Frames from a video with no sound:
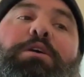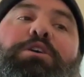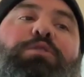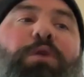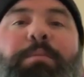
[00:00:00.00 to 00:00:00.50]

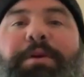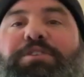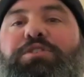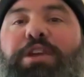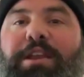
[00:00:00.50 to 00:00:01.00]
you'd want to
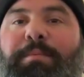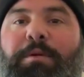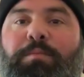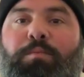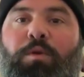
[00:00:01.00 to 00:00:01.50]
base your
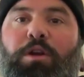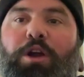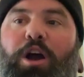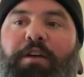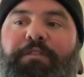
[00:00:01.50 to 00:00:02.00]
dynamic work
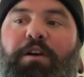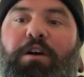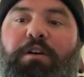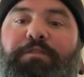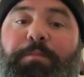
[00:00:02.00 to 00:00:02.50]
off
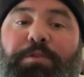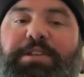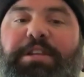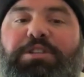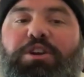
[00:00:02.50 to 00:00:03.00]
of the
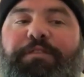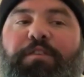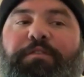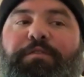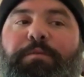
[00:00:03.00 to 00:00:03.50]
percentages off
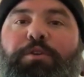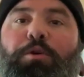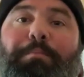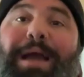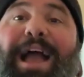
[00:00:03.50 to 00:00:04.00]
of your
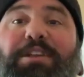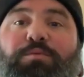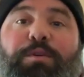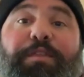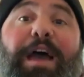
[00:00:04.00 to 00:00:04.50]
max
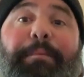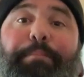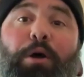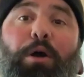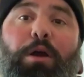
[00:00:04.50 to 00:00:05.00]
with that
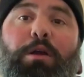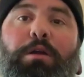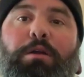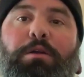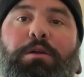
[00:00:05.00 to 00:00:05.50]
bar
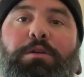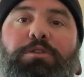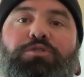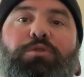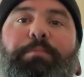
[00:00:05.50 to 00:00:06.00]

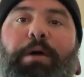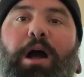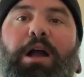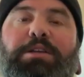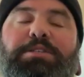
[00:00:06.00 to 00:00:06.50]
to a
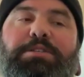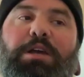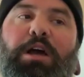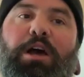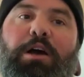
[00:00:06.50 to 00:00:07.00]
box.
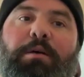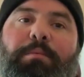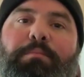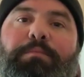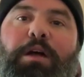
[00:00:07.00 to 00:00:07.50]
A
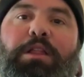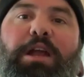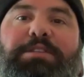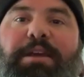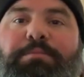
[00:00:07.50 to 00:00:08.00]

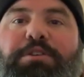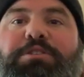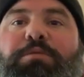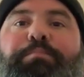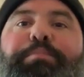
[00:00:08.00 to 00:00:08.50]
lot of times
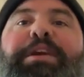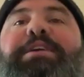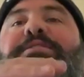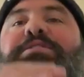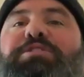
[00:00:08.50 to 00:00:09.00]
there's a
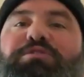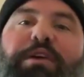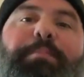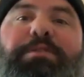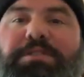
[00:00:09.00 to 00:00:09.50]
big
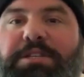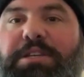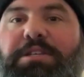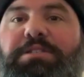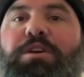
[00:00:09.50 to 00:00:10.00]

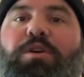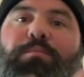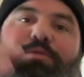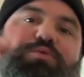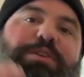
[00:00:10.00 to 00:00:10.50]
discrepancies
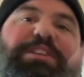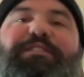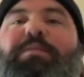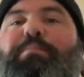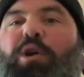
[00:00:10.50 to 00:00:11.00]
between
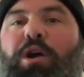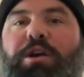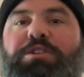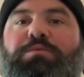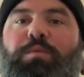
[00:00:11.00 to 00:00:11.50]
different
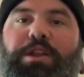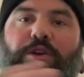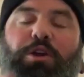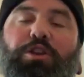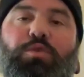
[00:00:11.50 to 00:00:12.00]
bars when
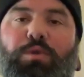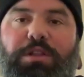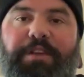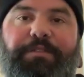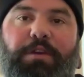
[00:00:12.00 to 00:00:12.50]
you're a newer
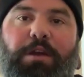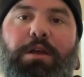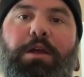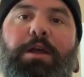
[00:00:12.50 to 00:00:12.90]
lifter.